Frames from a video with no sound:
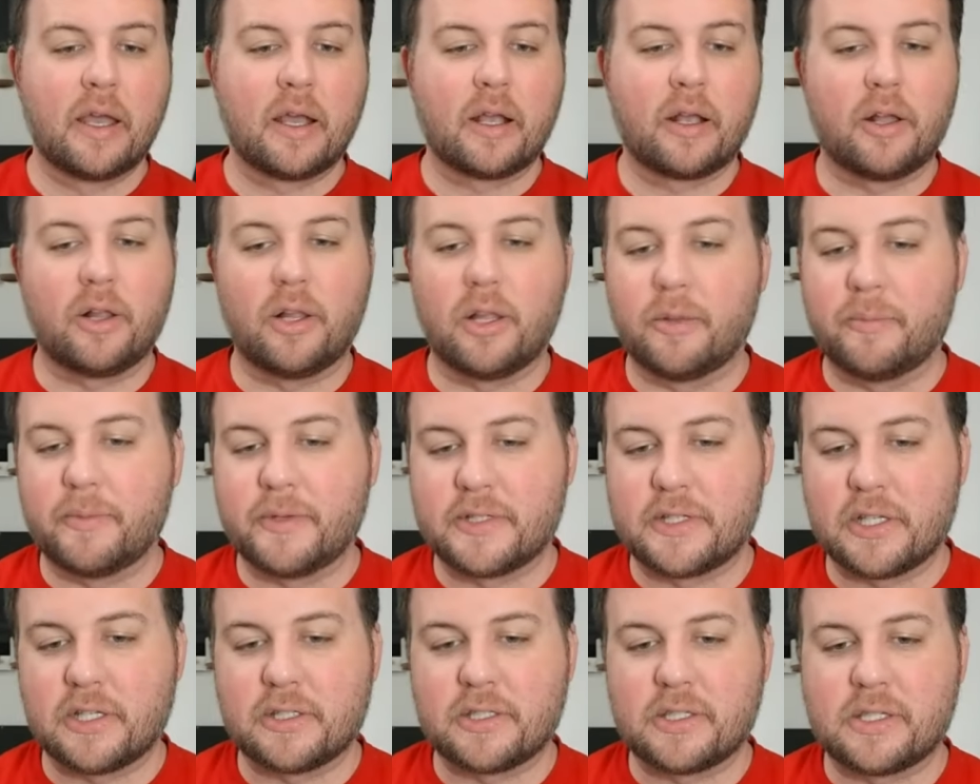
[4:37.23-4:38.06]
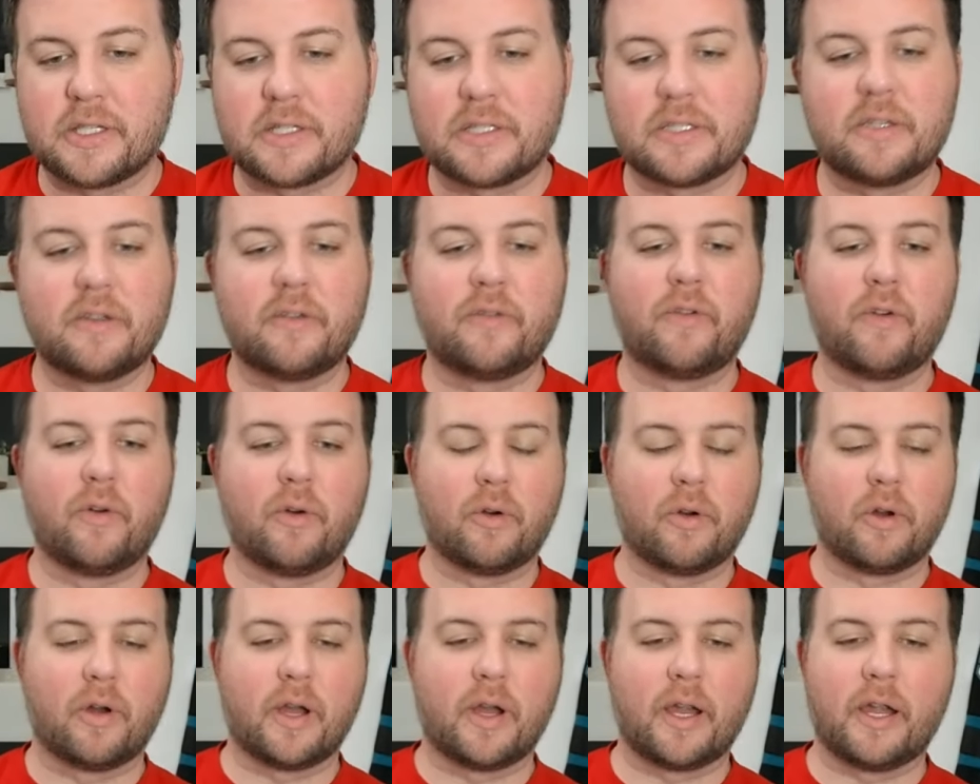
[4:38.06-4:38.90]
Columbus has
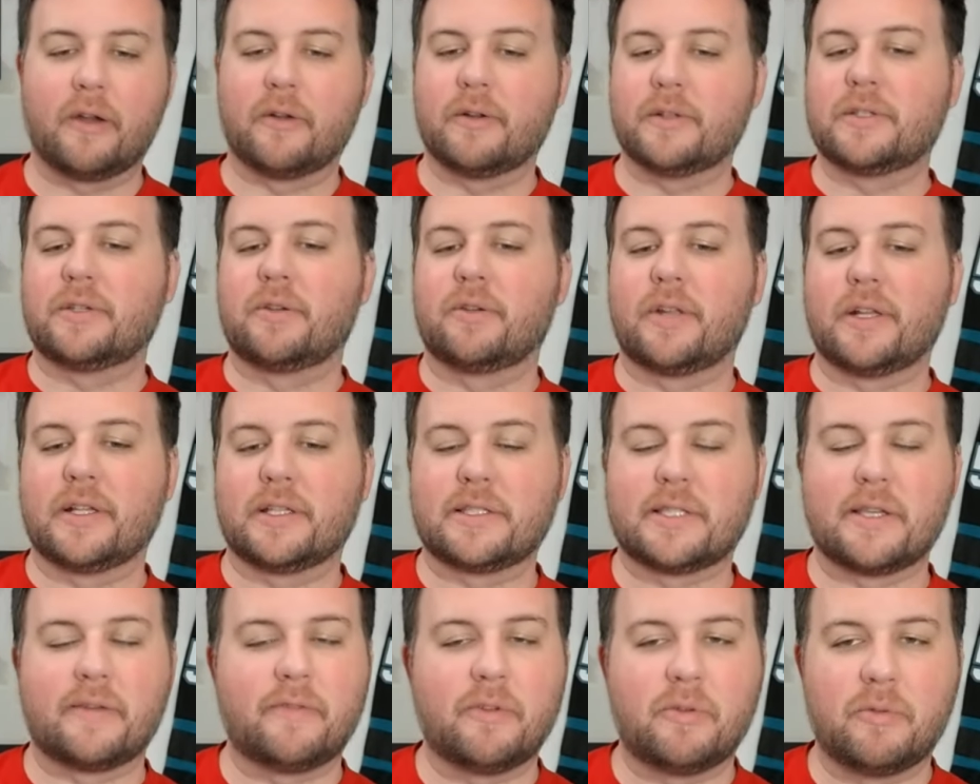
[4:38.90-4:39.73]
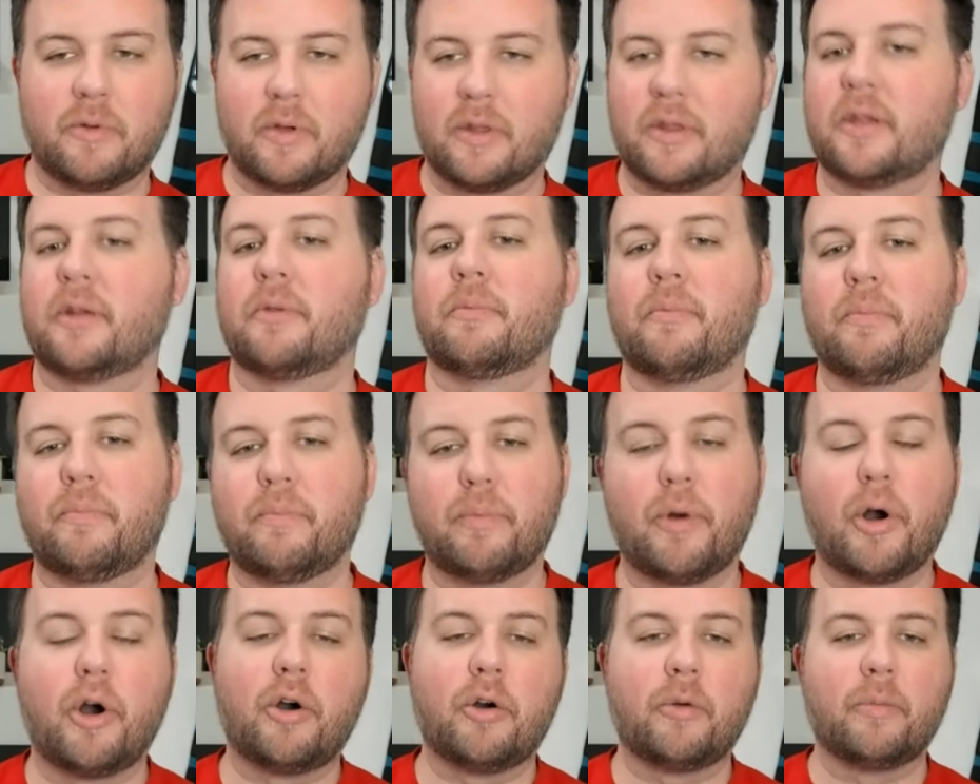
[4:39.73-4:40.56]
64. Arizona has 71. They're
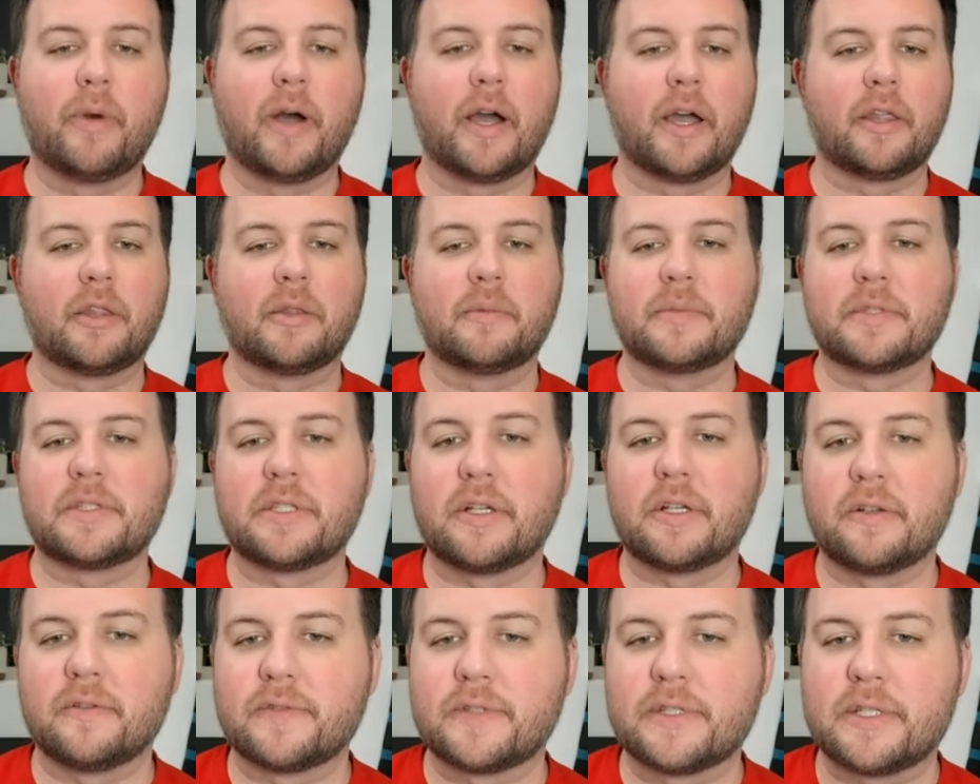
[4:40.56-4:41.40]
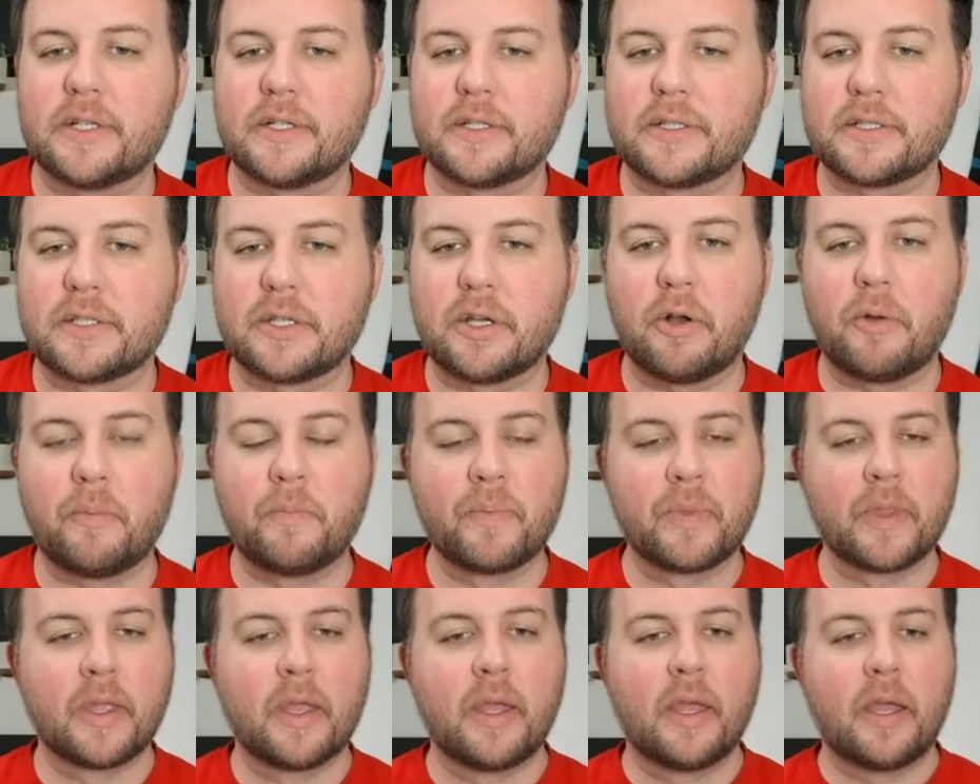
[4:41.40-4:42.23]
all by themselves there. So,
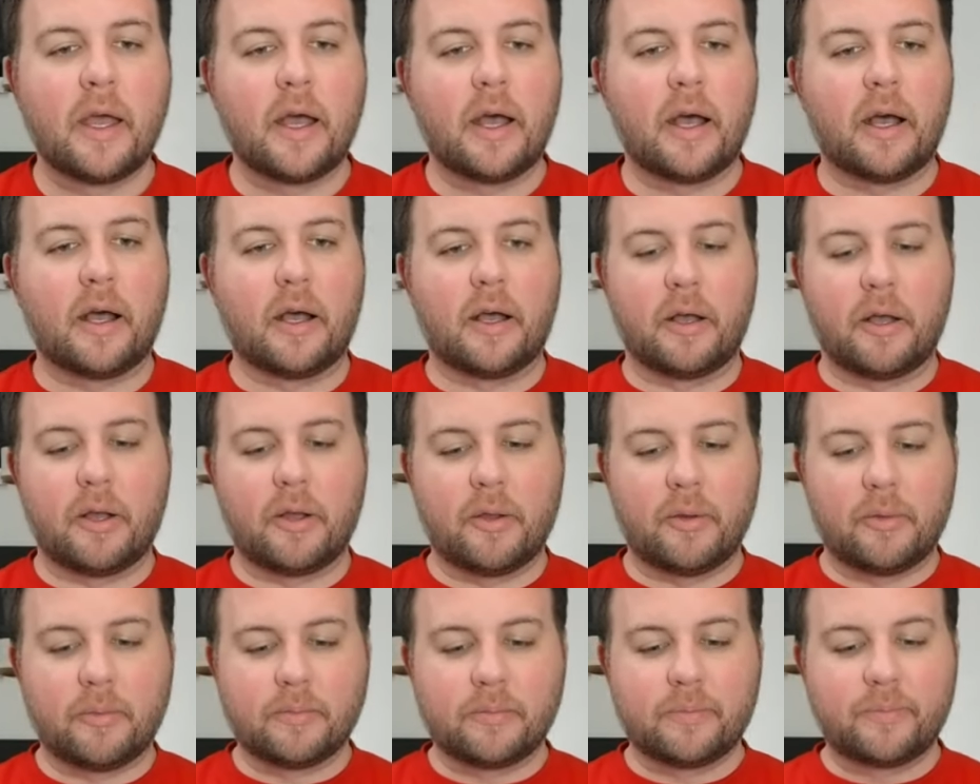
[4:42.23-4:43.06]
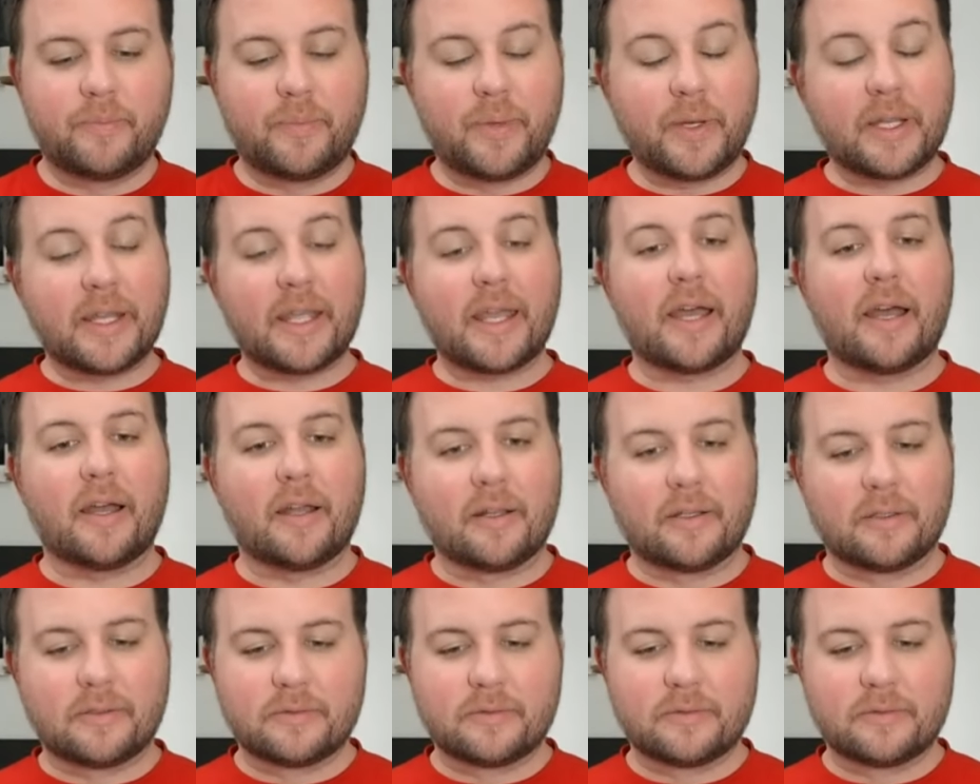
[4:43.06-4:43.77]
but yeah,